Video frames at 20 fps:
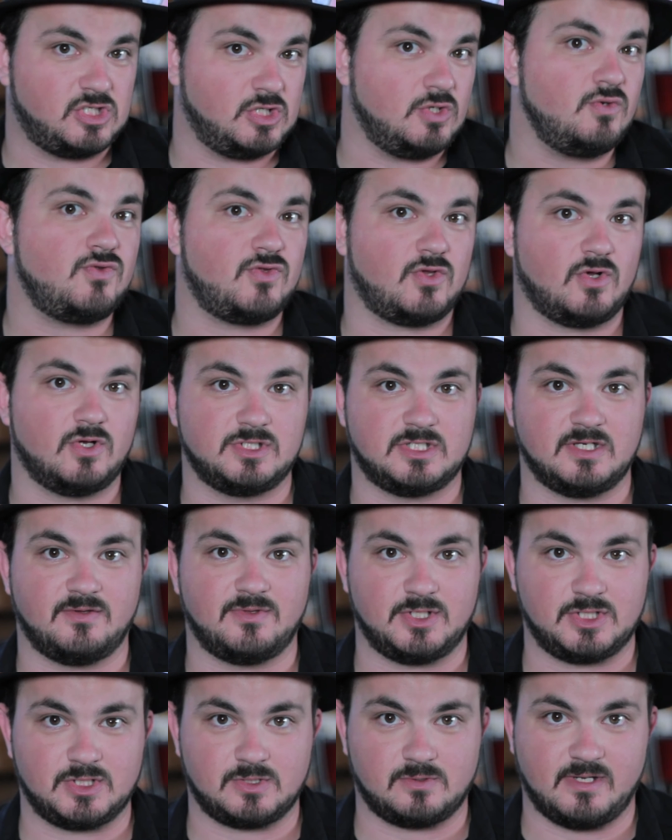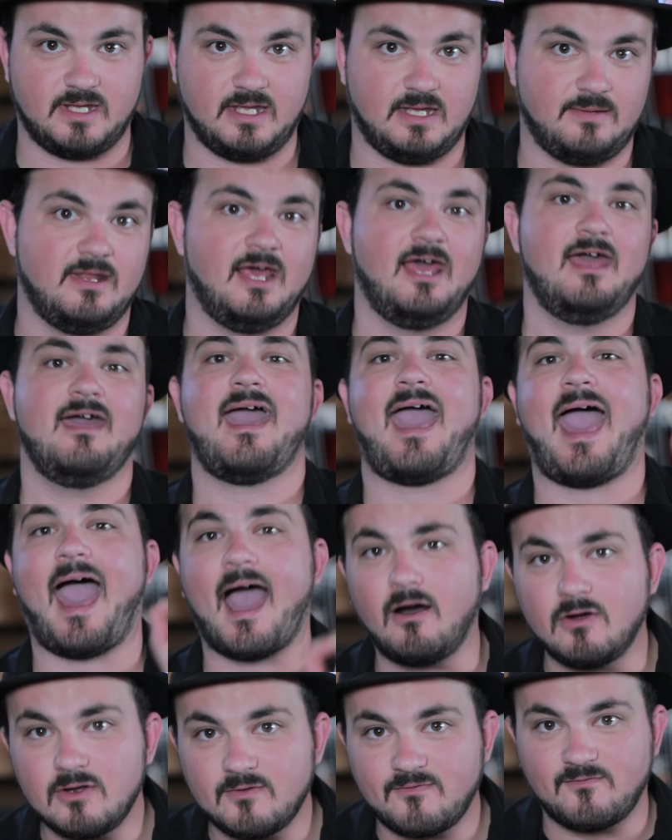2/3 of the screen,
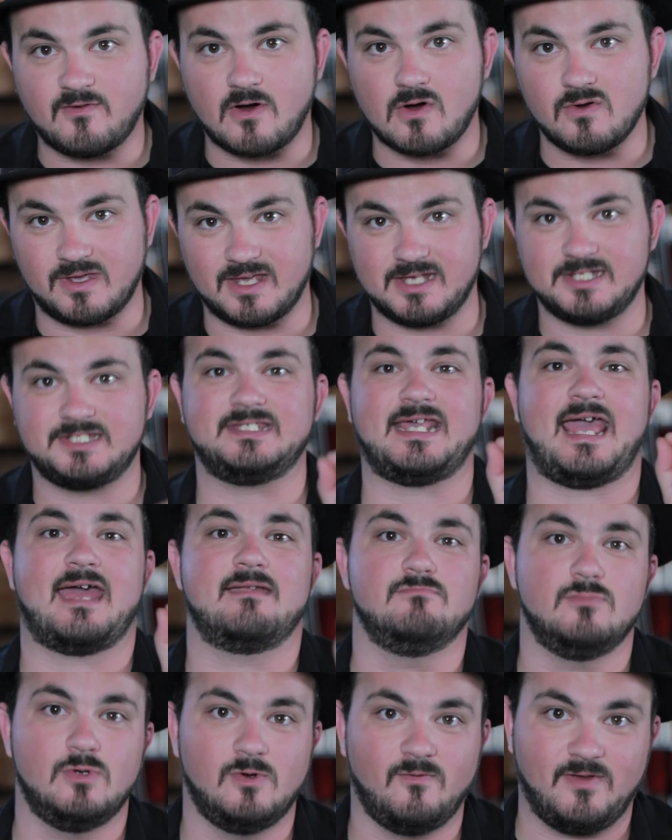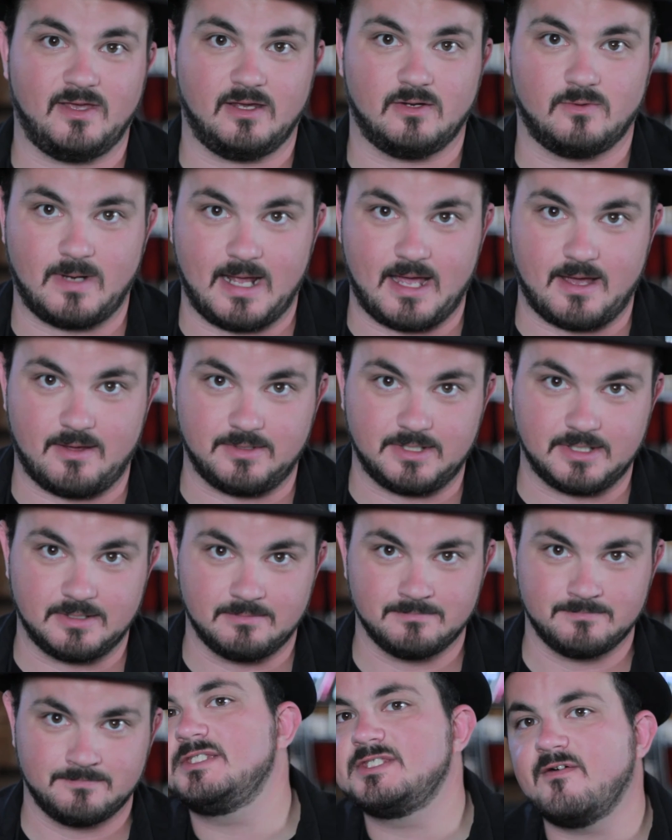out of focus and moving around.
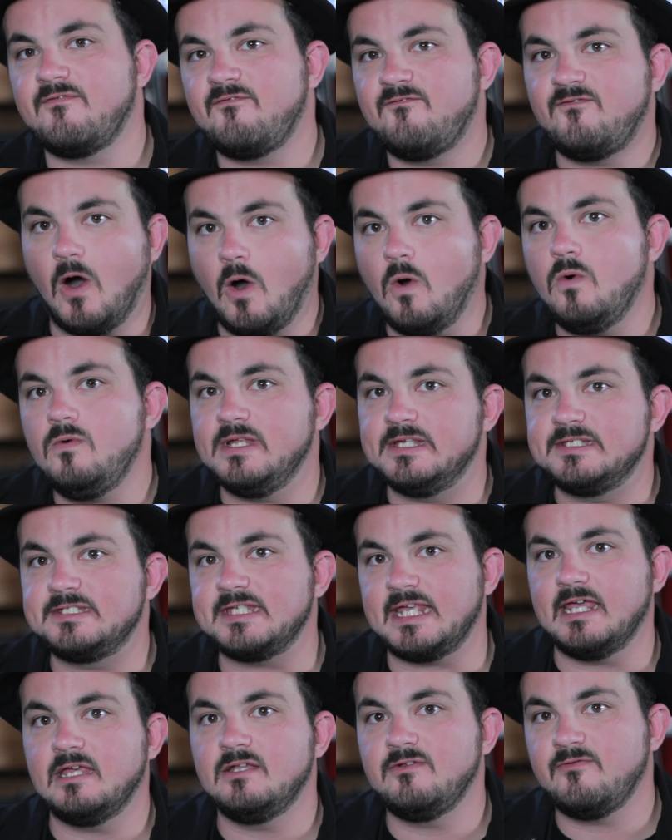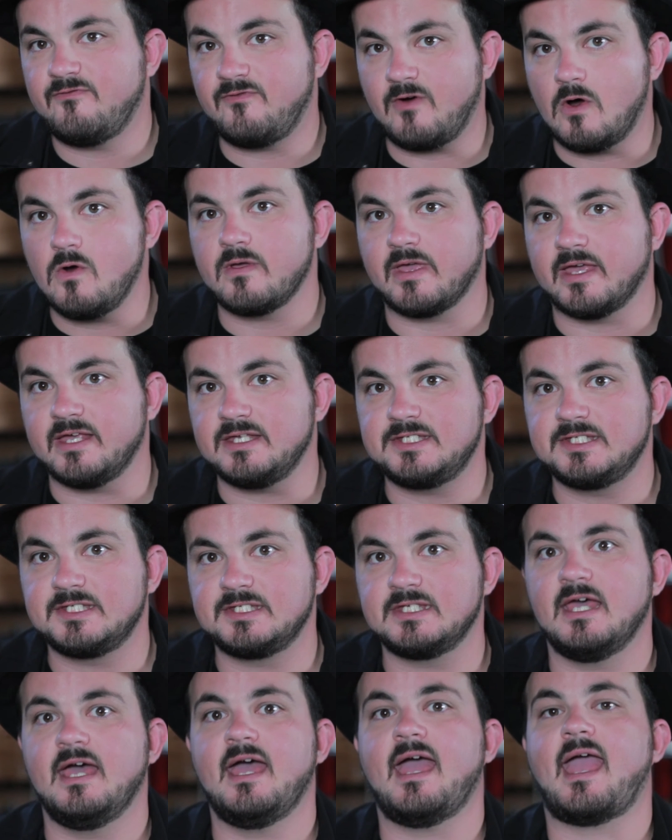Because the phone is in focus
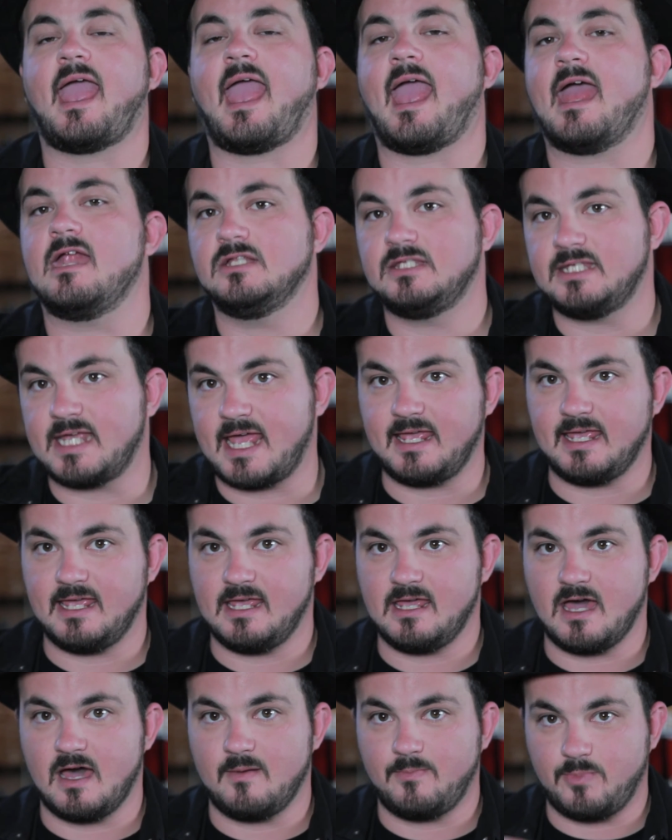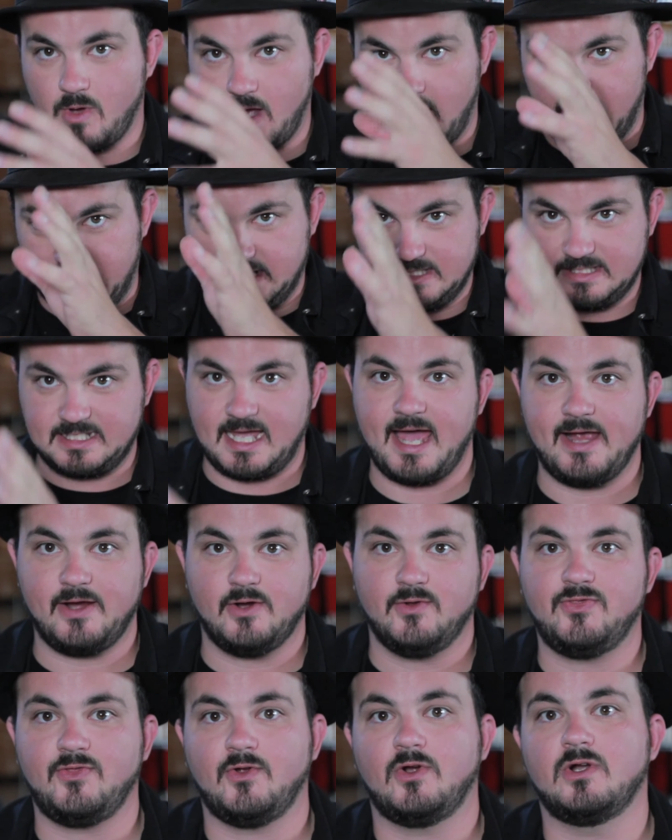and taking up an entire
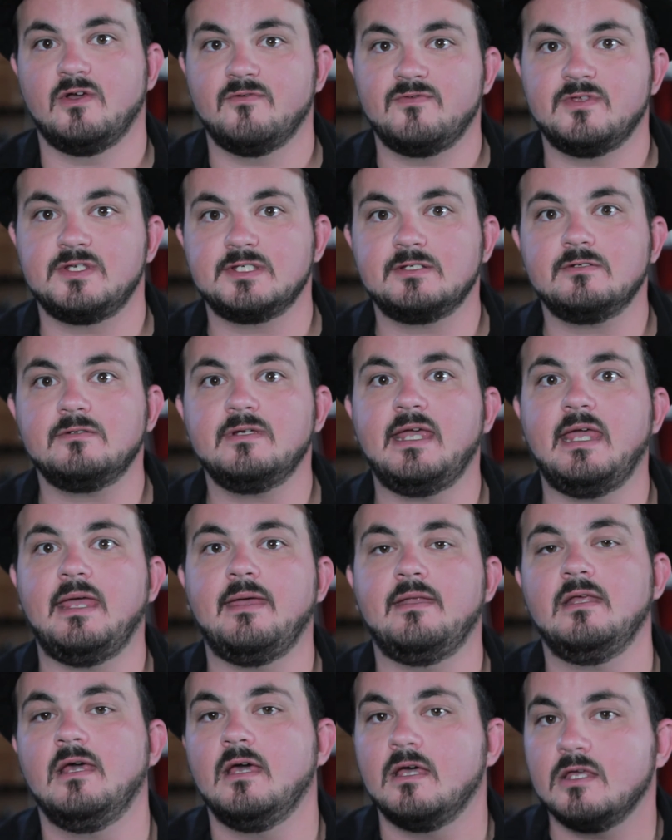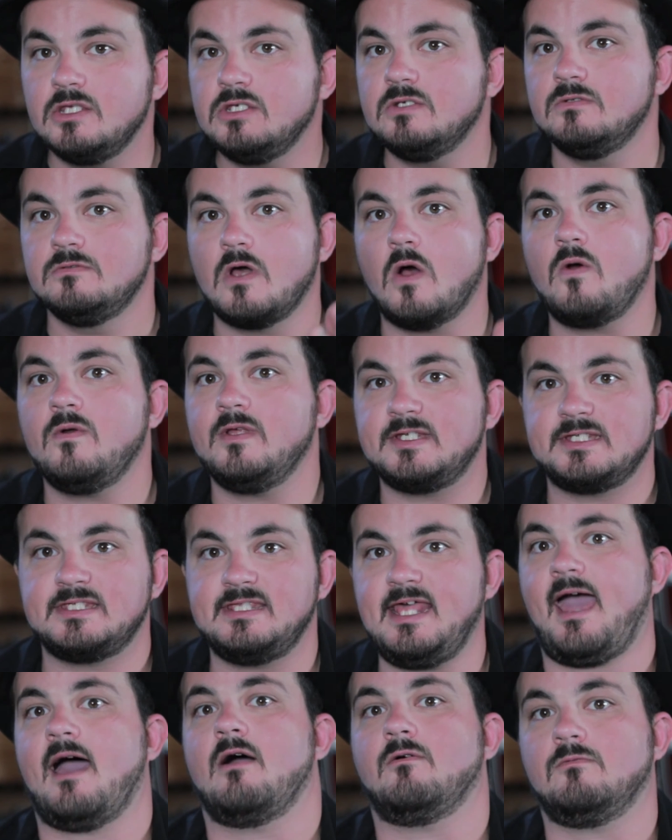third of the screen, you notice
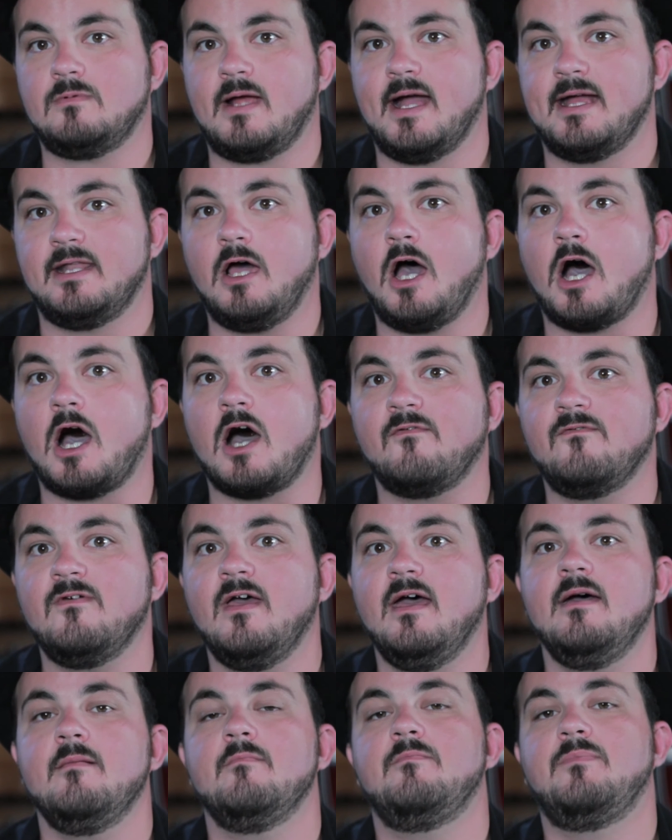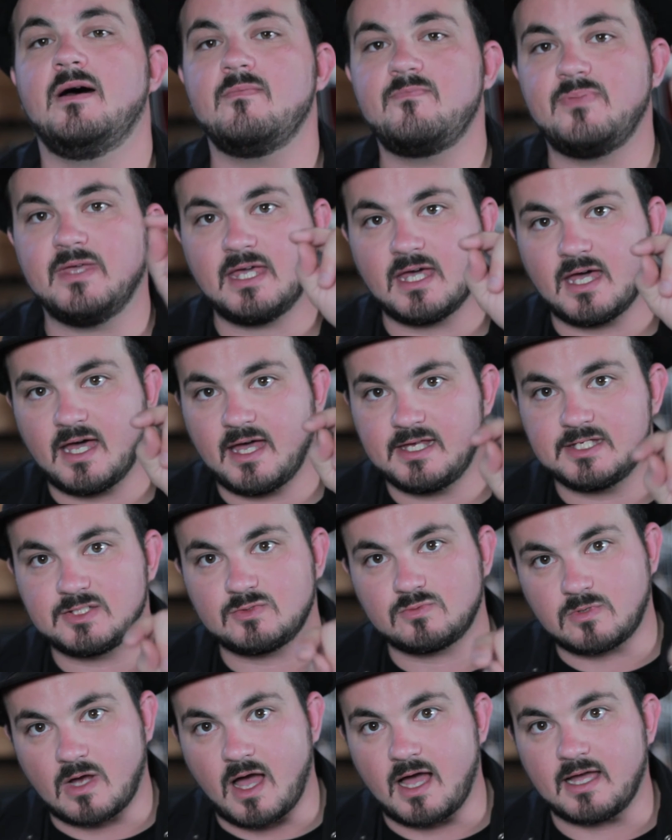that right off. But because
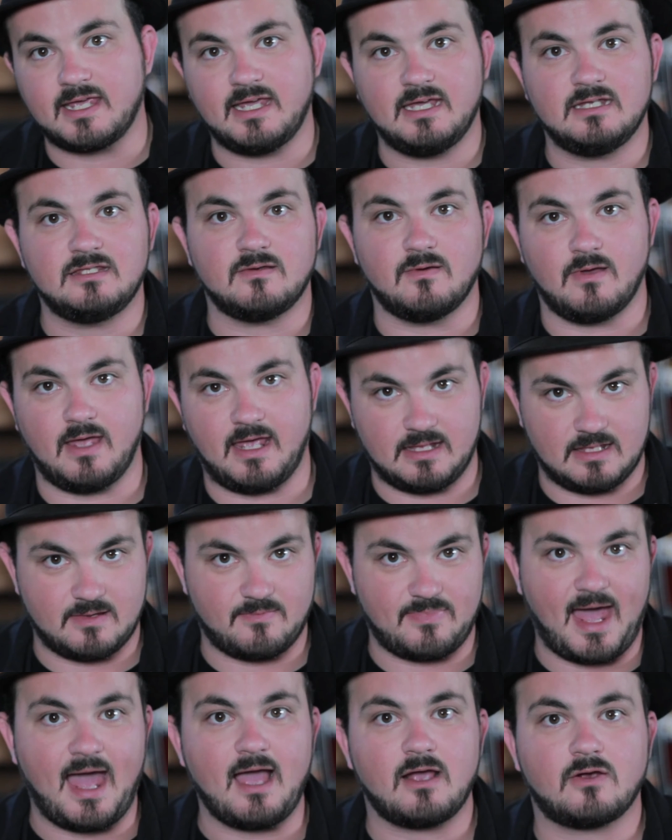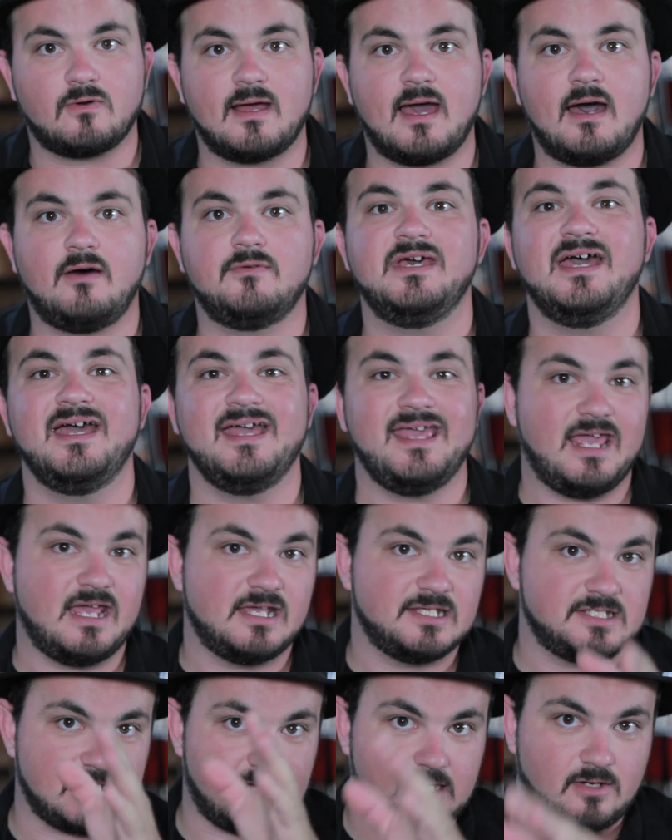Rocky in the background
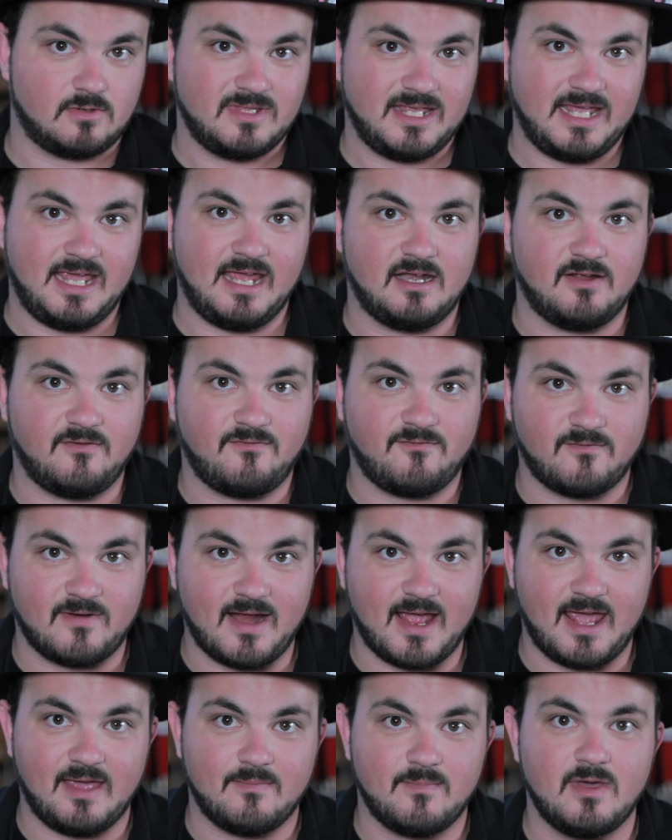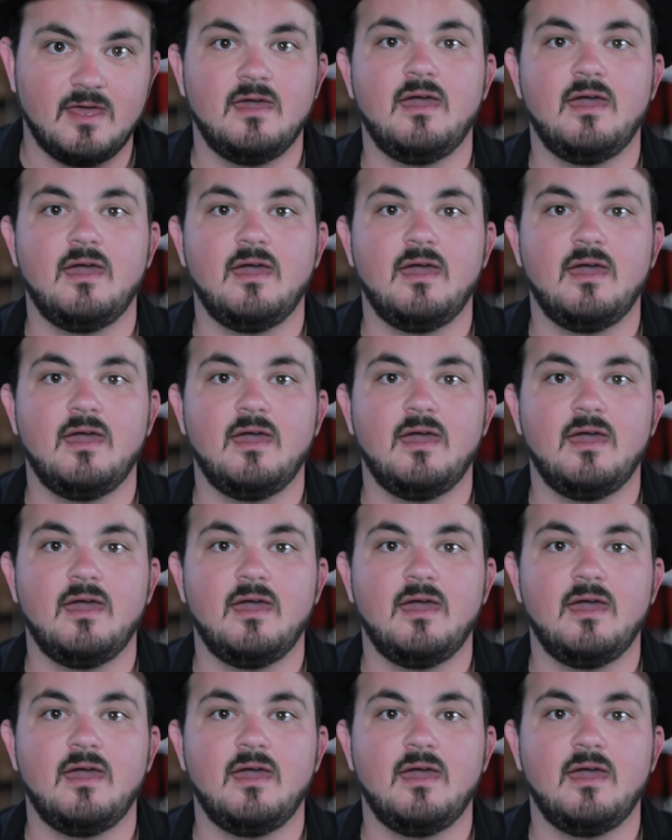is not only in a frame,